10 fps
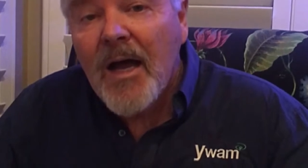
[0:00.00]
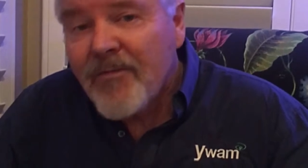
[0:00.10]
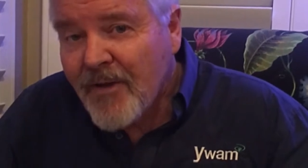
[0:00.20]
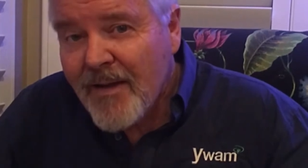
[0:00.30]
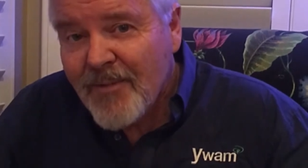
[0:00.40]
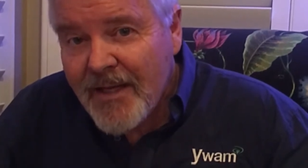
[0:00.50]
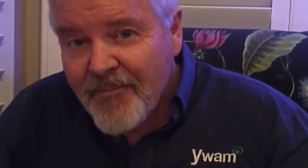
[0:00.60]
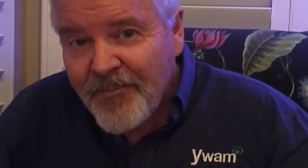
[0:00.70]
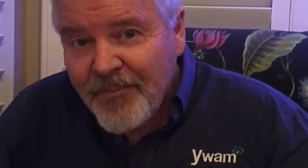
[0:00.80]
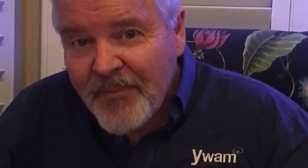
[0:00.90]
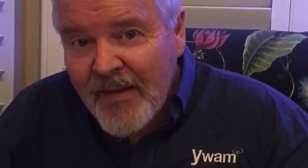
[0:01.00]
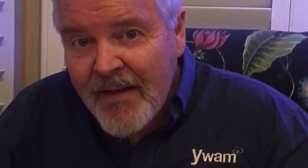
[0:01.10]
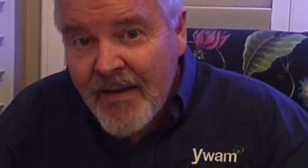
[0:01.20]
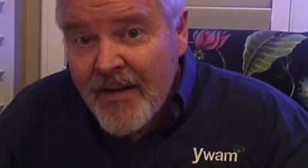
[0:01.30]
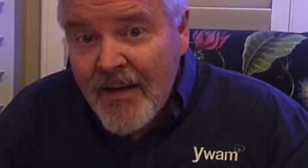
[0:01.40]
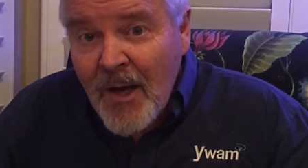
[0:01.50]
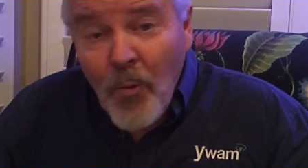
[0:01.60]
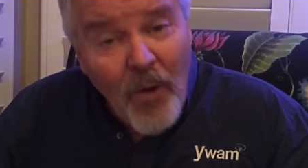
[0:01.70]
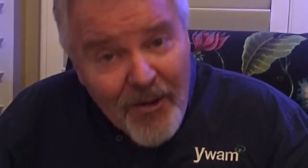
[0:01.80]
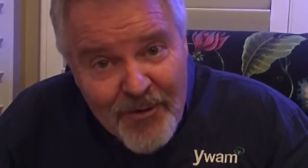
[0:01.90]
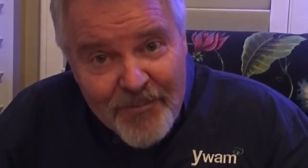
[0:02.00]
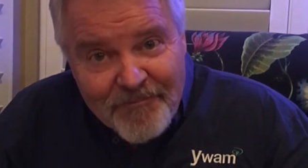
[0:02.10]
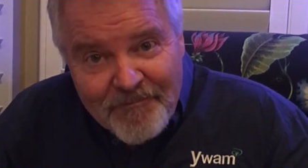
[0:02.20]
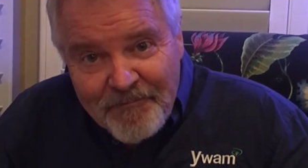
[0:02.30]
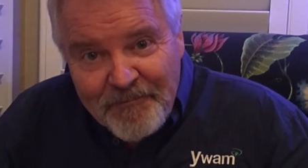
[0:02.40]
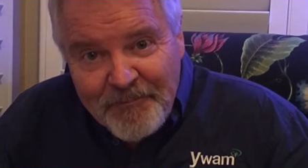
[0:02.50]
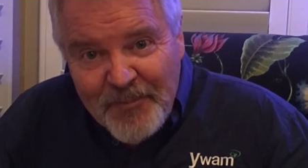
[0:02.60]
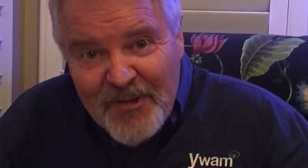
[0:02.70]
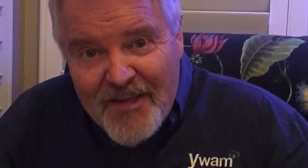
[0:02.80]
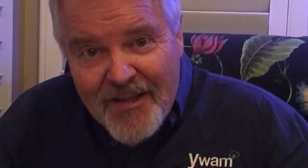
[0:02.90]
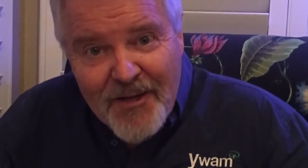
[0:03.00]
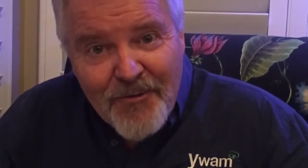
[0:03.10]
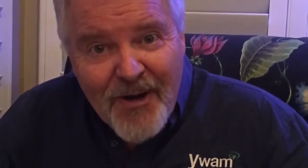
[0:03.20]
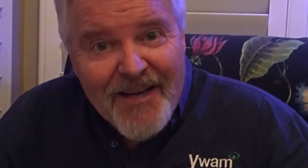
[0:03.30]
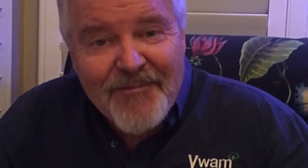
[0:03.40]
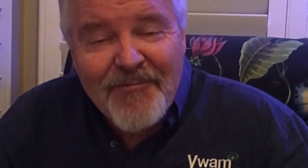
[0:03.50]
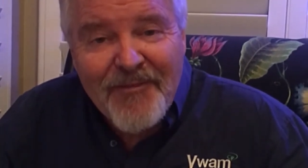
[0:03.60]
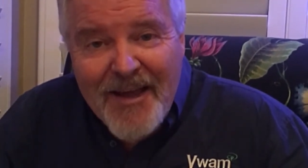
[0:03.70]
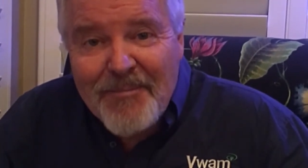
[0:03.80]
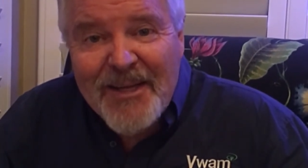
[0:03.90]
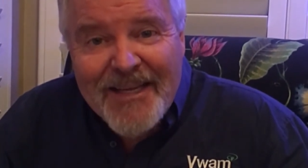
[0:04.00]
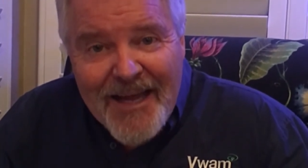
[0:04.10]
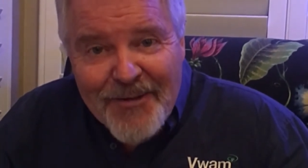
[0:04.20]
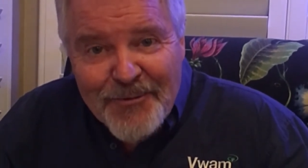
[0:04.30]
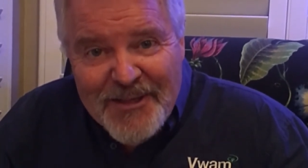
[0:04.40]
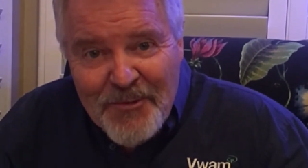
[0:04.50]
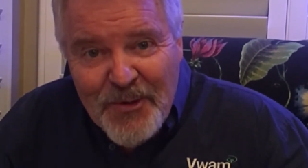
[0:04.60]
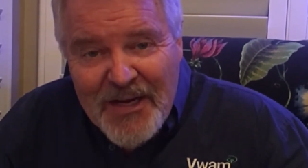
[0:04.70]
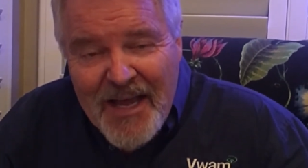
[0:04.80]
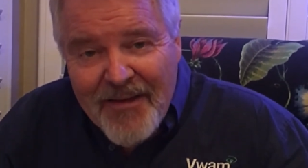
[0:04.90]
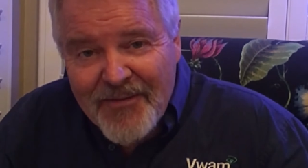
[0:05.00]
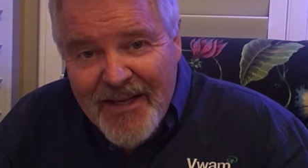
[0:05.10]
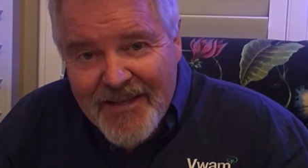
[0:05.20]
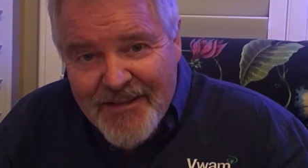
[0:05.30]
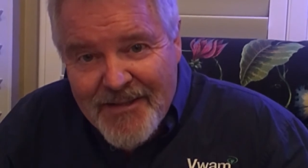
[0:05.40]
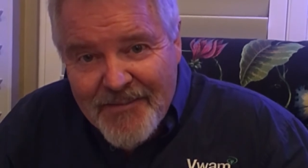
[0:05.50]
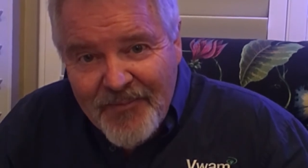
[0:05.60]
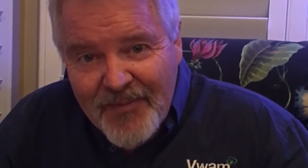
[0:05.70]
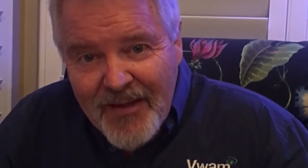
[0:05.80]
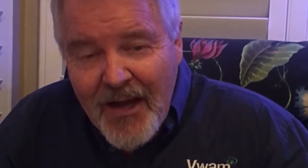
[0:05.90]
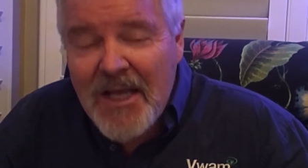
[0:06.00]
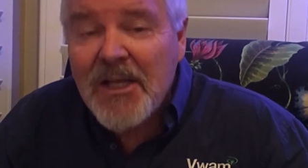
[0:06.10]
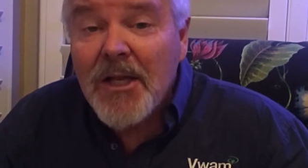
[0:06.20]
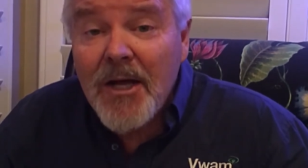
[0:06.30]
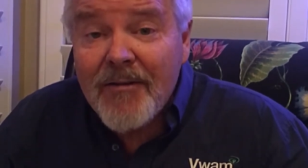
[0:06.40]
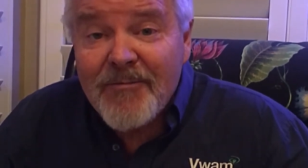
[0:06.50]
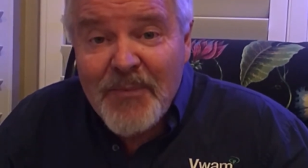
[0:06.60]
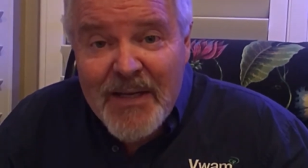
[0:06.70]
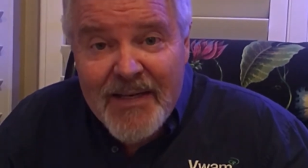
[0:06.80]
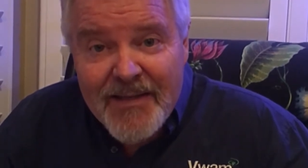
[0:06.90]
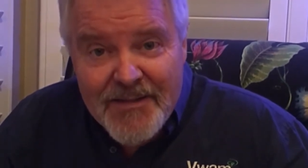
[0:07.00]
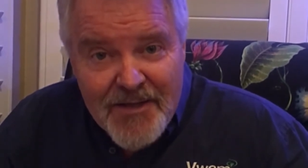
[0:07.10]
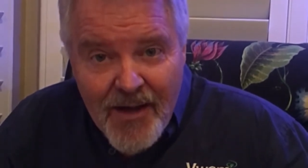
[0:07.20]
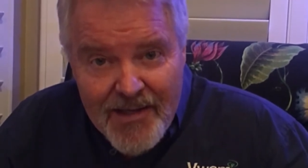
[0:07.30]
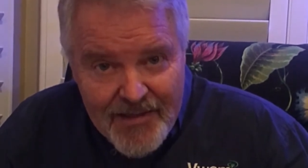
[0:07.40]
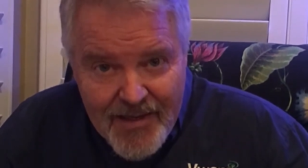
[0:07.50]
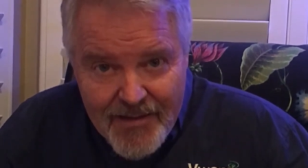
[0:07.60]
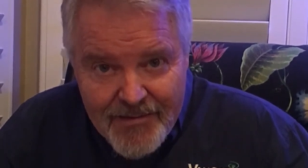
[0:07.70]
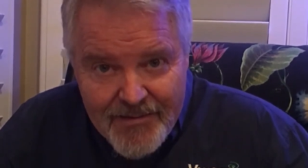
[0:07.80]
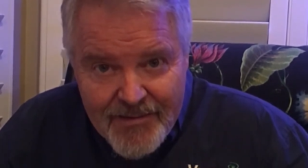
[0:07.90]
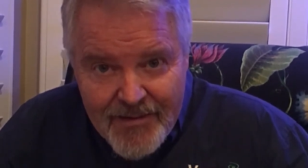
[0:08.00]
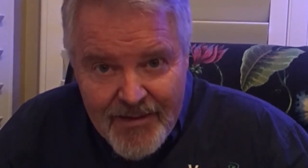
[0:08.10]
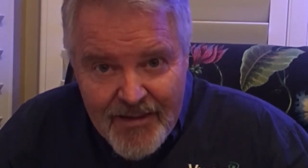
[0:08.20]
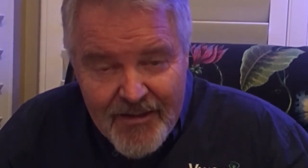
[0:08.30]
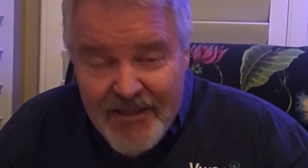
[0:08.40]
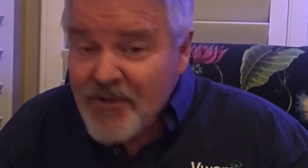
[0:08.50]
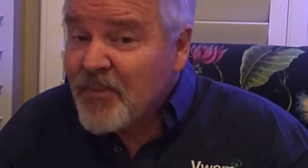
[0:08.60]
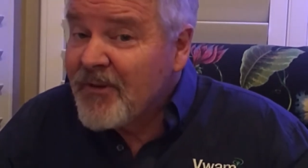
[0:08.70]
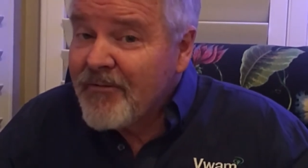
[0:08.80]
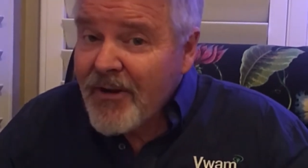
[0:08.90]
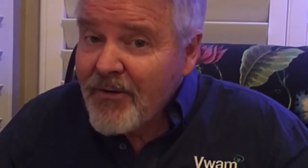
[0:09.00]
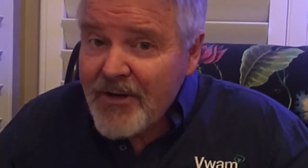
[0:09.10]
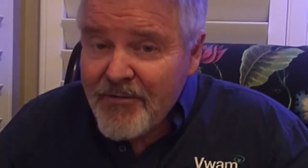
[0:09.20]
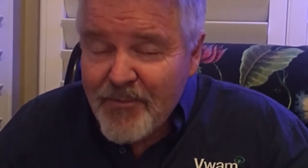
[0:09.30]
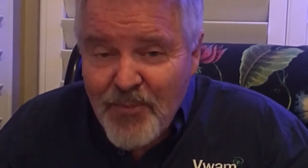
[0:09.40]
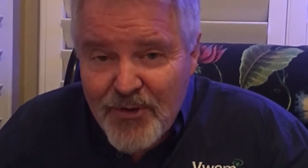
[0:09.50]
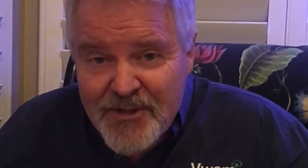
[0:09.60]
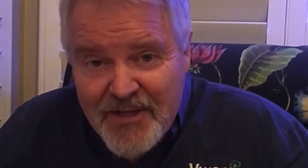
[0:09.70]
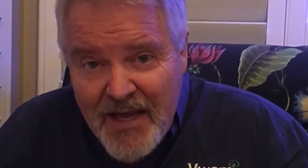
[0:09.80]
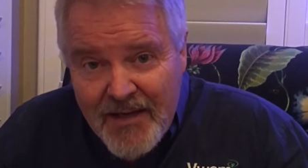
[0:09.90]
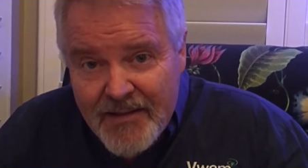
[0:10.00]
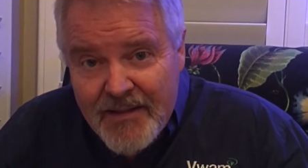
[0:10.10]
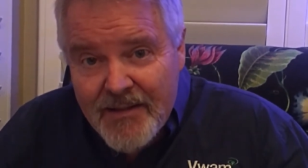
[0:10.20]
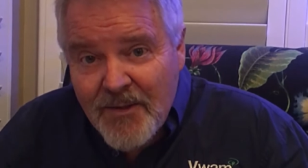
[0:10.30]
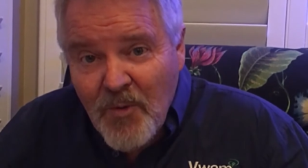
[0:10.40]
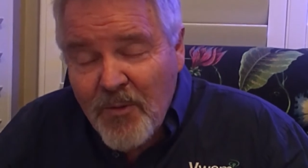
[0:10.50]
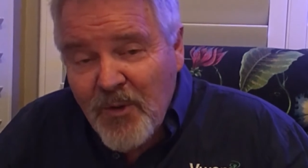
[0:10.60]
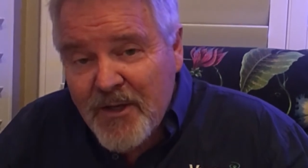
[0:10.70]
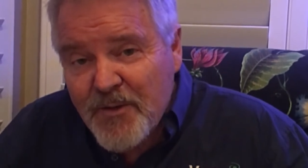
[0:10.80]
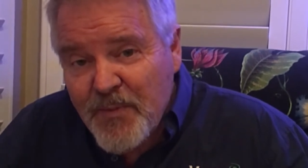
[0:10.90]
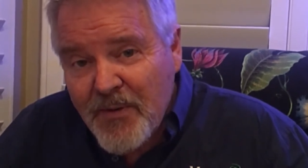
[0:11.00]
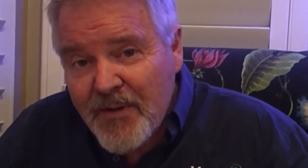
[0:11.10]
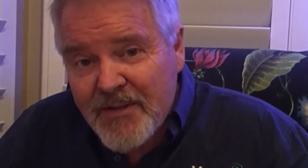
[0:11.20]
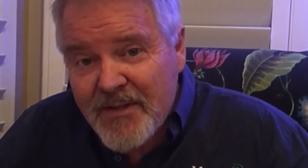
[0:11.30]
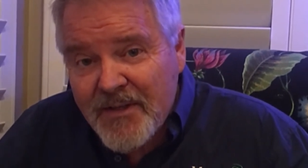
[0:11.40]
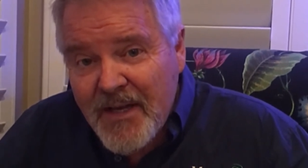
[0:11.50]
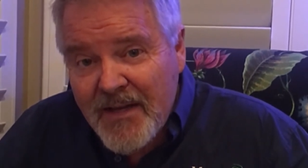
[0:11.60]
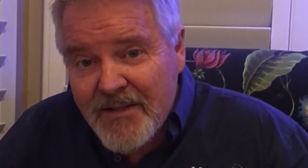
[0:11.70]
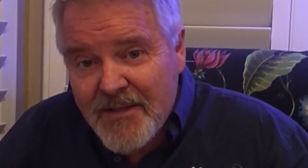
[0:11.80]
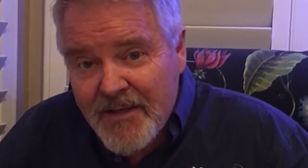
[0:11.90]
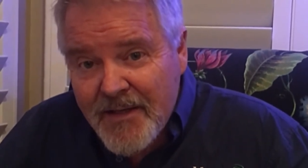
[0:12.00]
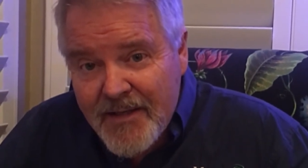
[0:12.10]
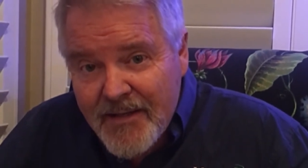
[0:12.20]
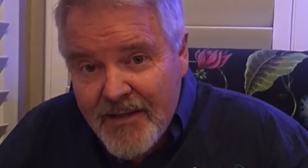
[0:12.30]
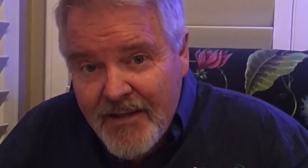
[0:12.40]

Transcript: My family. Welcome to the great family gathering that we're going to have next. I love meeting in Thailand. This will be a very different personality than what we experienced in Kansas City.